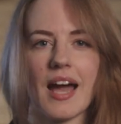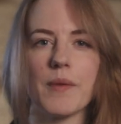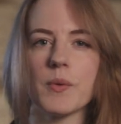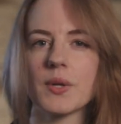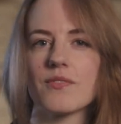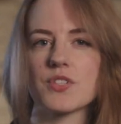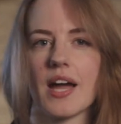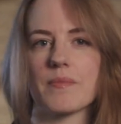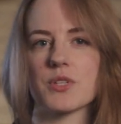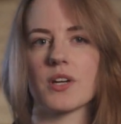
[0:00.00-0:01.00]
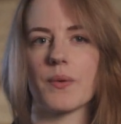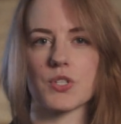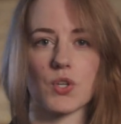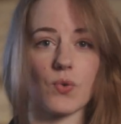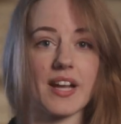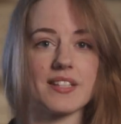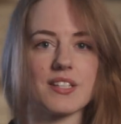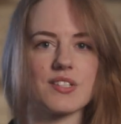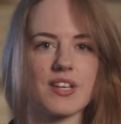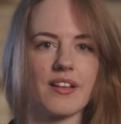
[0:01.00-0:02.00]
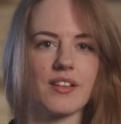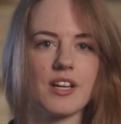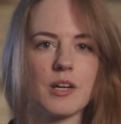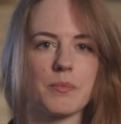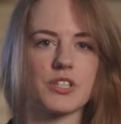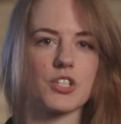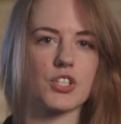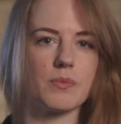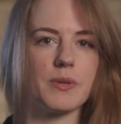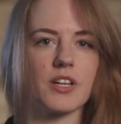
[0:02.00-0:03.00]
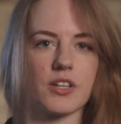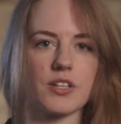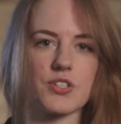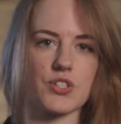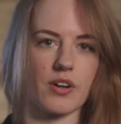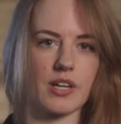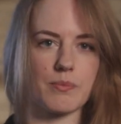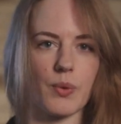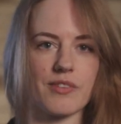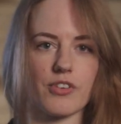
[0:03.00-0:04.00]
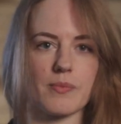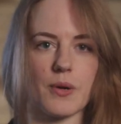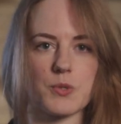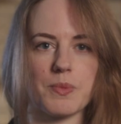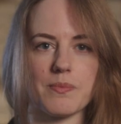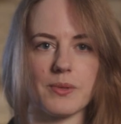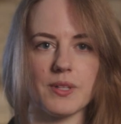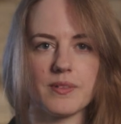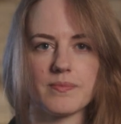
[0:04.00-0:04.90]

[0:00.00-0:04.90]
I won't have time to go into great detail, but this should be a good starting point for most people.